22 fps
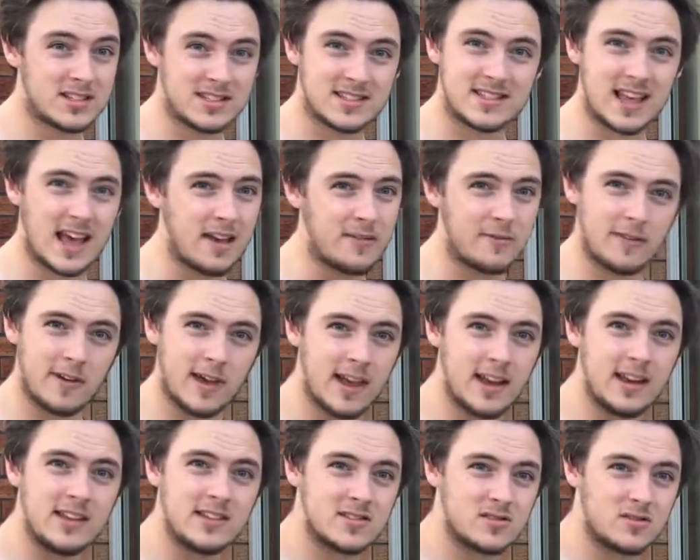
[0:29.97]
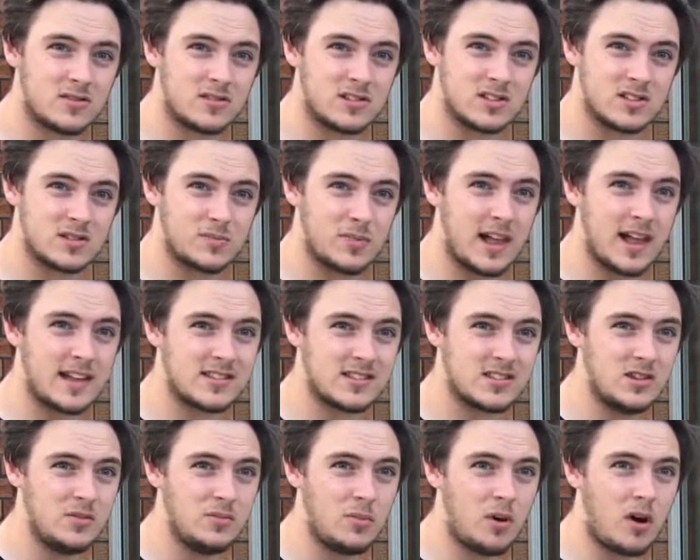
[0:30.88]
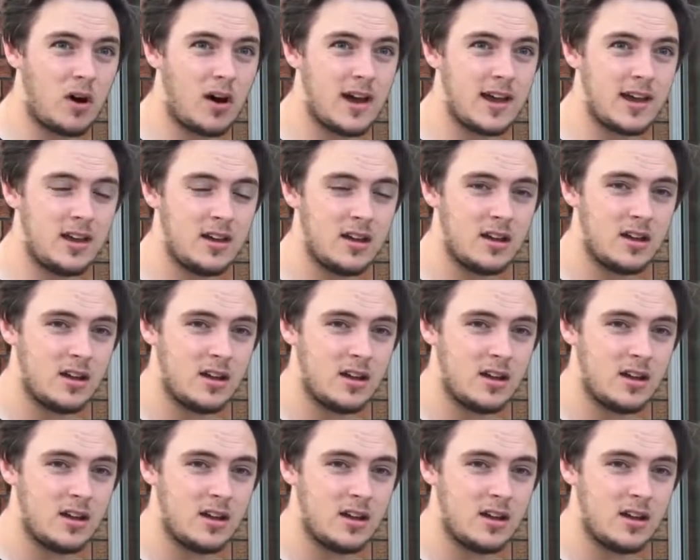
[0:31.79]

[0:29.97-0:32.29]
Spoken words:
the same for any sort of splats you buy.